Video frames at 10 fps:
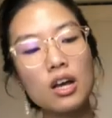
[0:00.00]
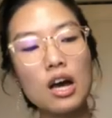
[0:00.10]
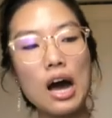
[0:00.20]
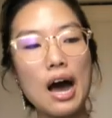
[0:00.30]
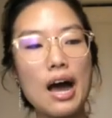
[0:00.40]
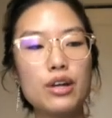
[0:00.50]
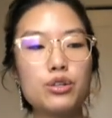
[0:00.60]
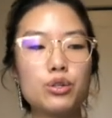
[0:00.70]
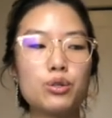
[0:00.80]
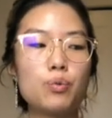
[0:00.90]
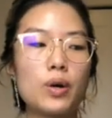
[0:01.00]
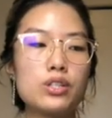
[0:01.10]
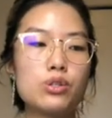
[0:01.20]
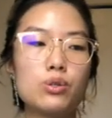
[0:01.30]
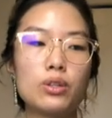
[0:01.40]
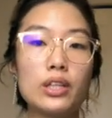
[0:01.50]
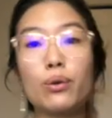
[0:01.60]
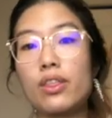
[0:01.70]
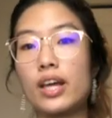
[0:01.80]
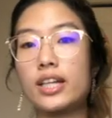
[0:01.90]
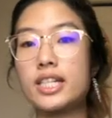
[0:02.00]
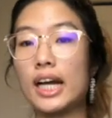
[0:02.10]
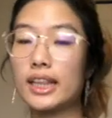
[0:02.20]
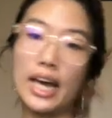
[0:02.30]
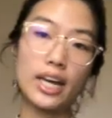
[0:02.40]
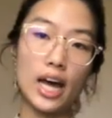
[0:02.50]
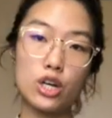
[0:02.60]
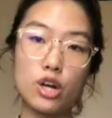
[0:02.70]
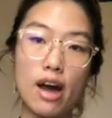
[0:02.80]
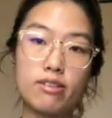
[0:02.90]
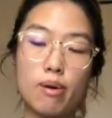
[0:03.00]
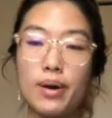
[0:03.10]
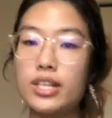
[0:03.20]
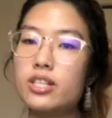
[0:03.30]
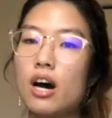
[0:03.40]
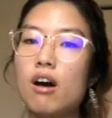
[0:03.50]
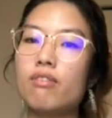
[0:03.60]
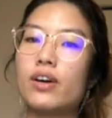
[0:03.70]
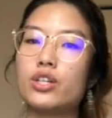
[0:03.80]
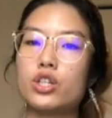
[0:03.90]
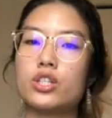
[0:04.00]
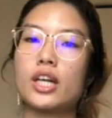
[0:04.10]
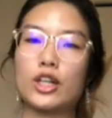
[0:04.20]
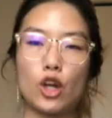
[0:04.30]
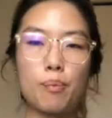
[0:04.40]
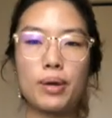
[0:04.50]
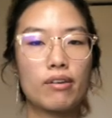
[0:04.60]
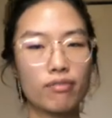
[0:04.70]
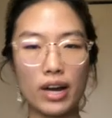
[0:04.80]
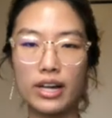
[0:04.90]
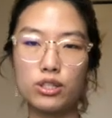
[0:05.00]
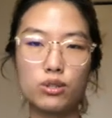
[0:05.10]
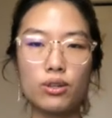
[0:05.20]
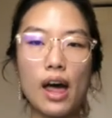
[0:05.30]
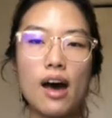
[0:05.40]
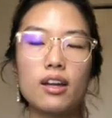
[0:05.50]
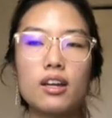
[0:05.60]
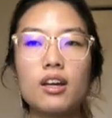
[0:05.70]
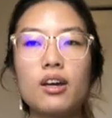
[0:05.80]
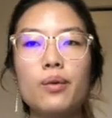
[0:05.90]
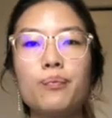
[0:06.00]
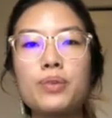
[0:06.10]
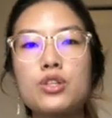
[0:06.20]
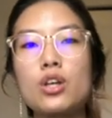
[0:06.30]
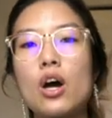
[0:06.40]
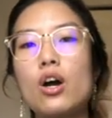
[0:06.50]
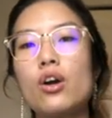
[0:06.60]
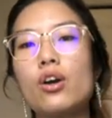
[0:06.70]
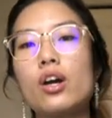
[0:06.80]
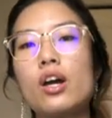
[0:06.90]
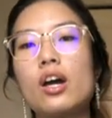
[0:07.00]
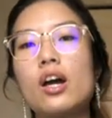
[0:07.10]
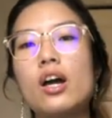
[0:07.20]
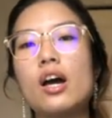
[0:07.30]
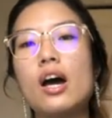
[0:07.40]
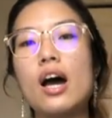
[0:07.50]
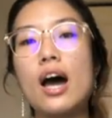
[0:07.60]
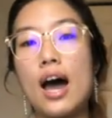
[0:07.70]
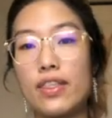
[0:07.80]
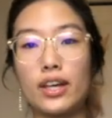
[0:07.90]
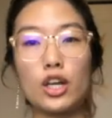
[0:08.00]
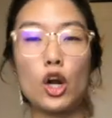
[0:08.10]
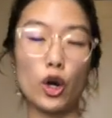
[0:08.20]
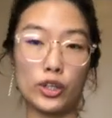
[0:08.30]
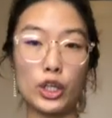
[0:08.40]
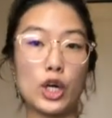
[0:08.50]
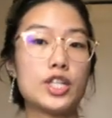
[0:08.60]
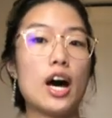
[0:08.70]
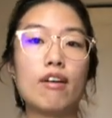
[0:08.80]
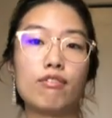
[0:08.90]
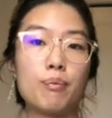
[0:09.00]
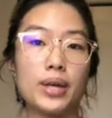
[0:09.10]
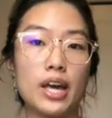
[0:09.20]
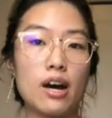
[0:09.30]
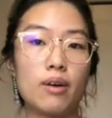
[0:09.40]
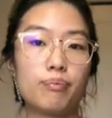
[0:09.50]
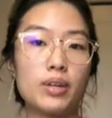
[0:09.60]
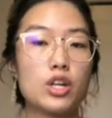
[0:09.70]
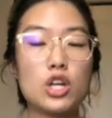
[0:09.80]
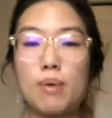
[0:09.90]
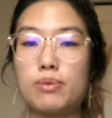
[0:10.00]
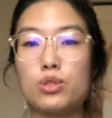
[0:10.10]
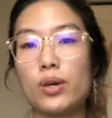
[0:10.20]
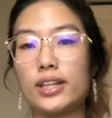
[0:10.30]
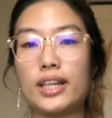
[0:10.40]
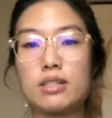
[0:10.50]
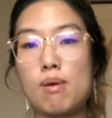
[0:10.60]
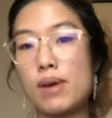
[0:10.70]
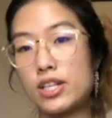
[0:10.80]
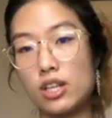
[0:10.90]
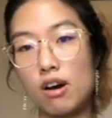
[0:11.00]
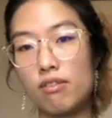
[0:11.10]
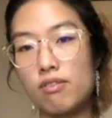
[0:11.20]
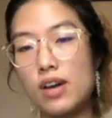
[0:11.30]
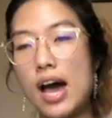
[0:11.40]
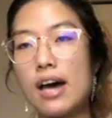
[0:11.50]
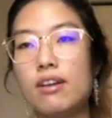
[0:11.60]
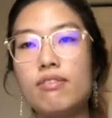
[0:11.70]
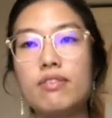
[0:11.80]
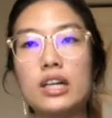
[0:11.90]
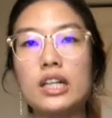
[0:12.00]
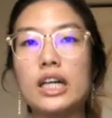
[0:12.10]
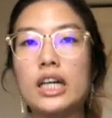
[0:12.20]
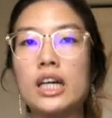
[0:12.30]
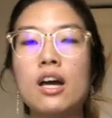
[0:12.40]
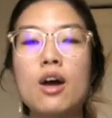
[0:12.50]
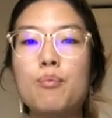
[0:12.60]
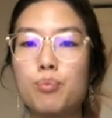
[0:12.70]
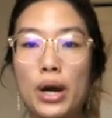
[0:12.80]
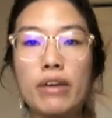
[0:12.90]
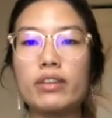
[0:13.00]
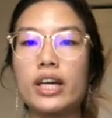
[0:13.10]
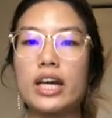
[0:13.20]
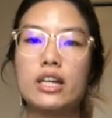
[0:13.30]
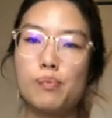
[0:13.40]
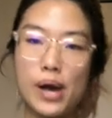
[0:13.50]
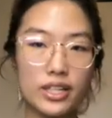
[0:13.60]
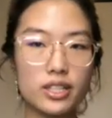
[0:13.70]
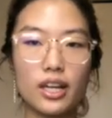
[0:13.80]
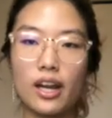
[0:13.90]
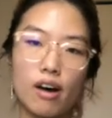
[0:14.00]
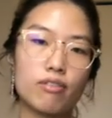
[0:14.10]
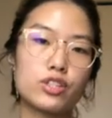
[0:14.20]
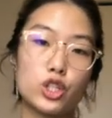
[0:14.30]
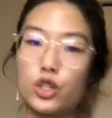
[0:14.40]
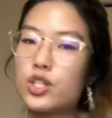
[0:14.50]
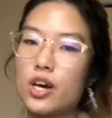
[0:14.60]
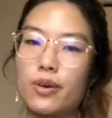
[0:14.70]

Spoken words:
I do want to do little things like late night drives by myself and just not be afraid to do that. So I think it only goes up from here in terms of doing things by myself and feeling bravely independent enough to do so.